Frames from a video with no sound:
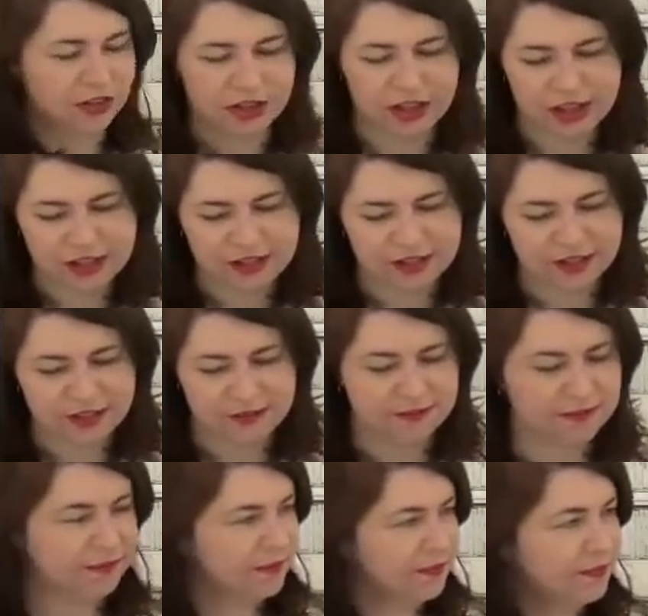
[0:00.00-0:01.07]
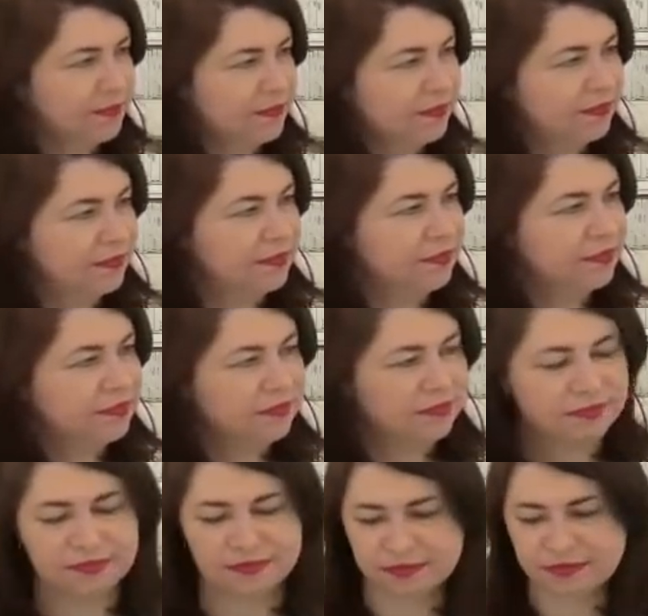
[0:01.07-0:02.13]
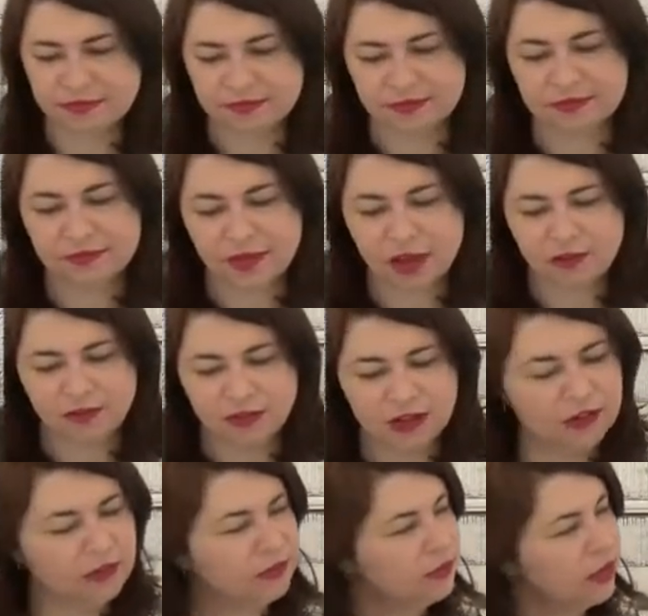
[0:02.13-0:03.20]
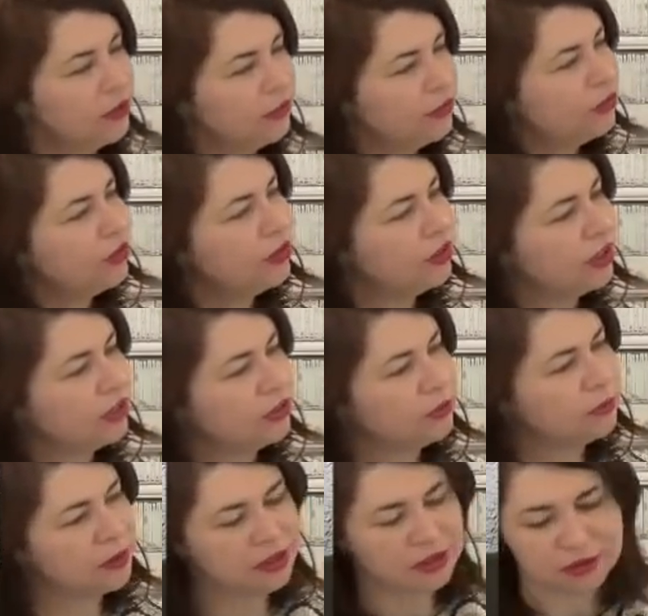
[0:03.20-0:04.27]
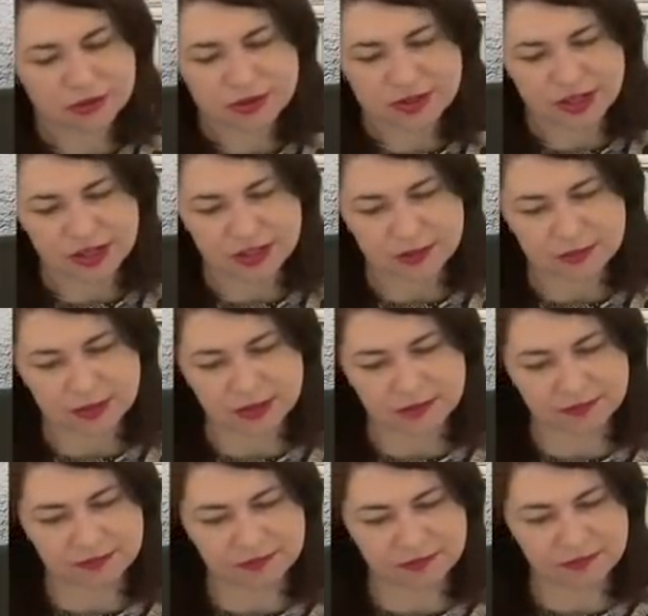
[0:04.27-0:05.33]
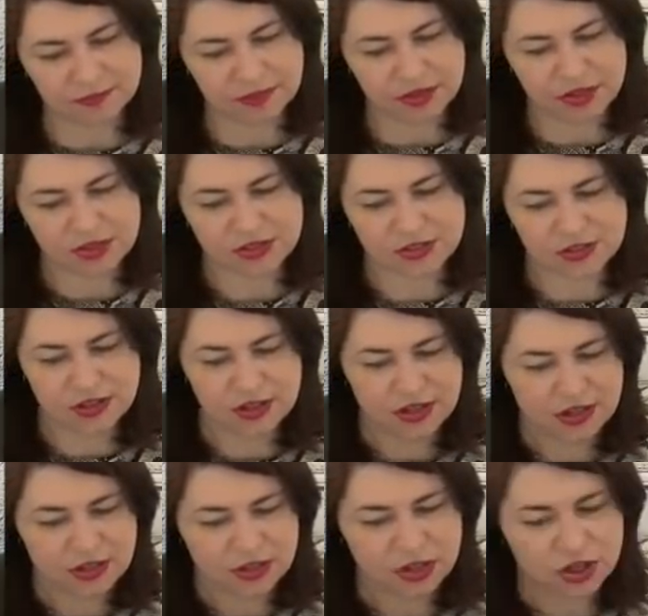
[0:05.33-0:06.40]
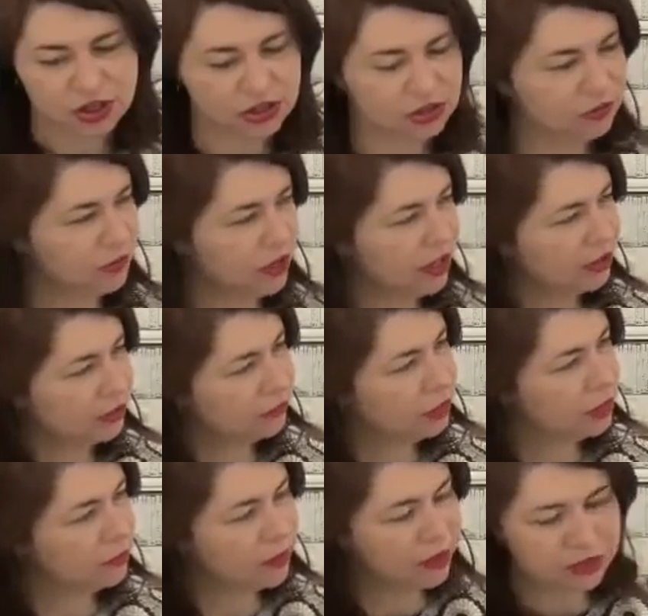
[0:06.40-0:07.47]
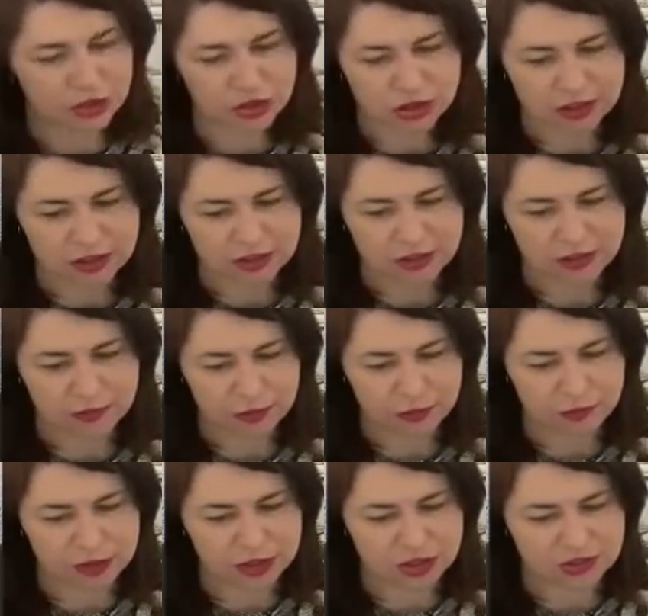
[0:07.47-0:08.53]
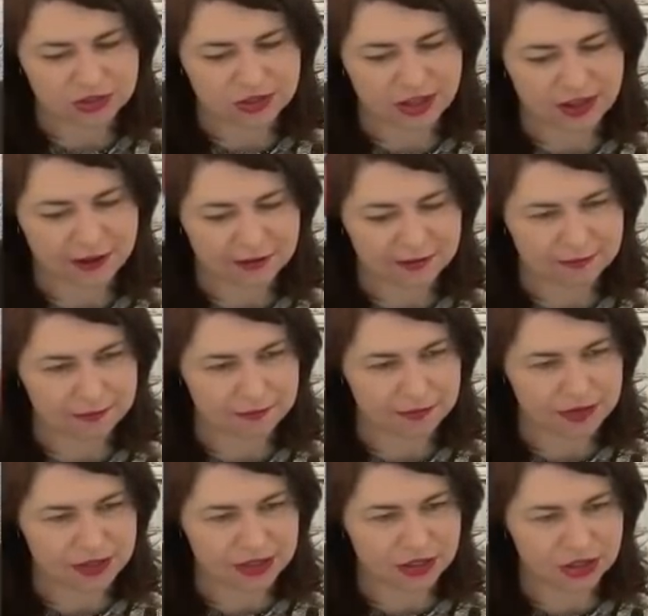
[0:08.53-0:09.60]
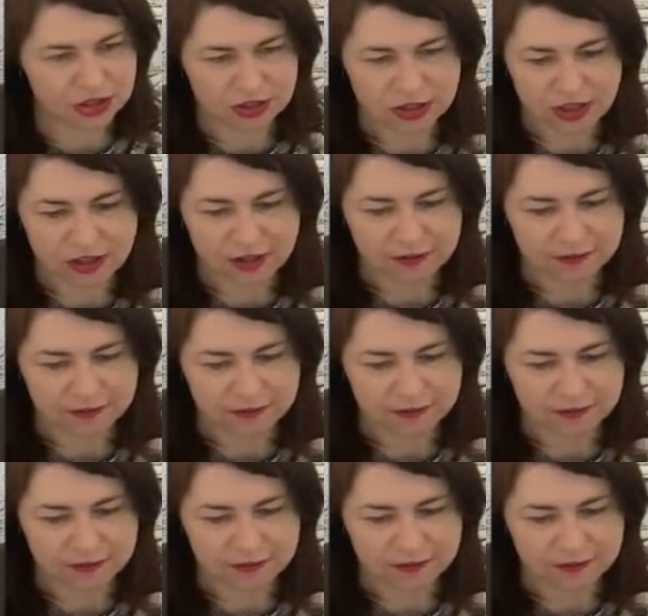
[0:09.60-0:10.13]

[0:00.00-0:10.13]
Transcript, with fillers: very easy. Yeah, great. I feel. I feel that that could be a good sentiment. Just turn it around and repunch it, and it would be just that section there.